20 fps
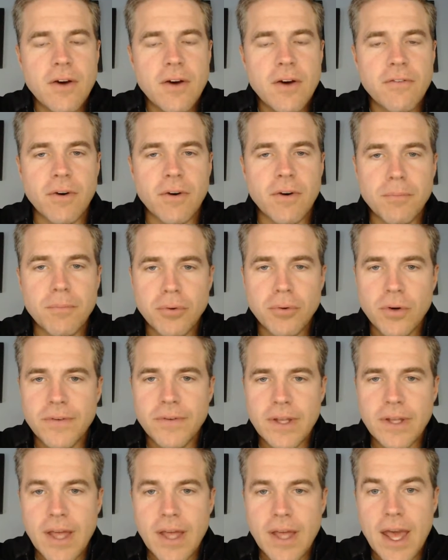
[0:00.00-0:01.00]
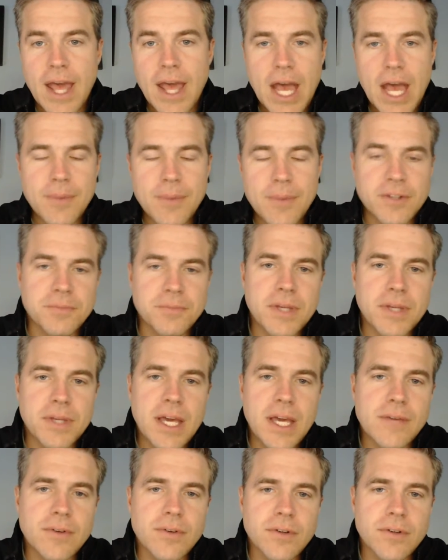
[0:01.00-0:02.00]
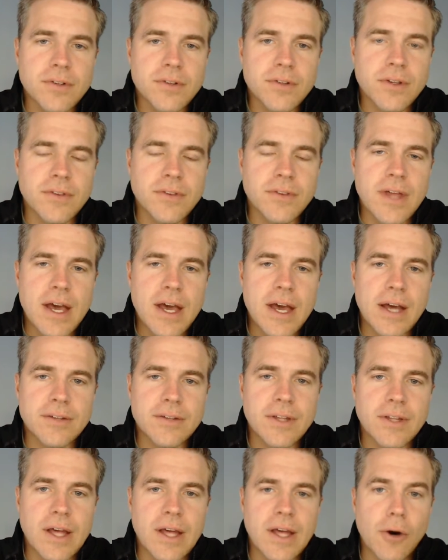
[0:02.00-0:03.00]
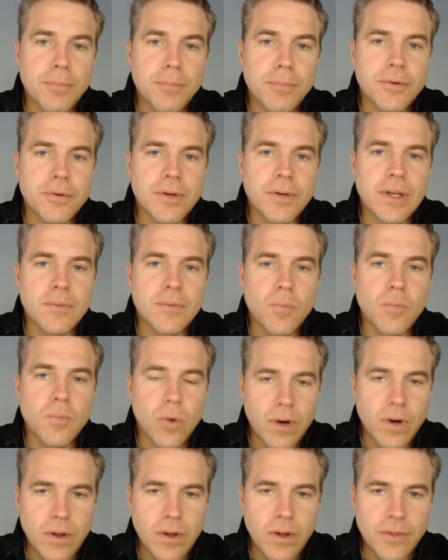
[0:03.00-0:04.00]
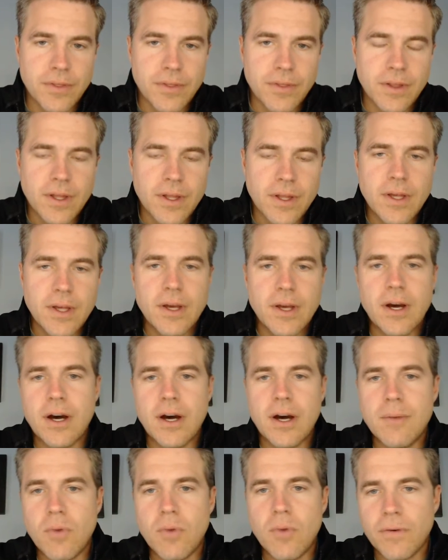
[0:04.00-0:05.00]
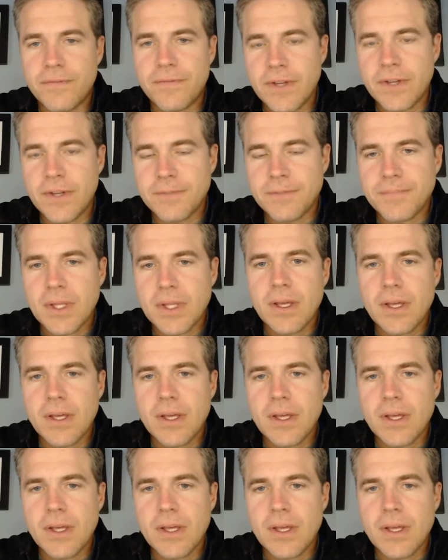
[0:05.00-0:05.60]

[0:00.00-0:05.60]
for improving habits and behaviors that help you get more healthy, more fit,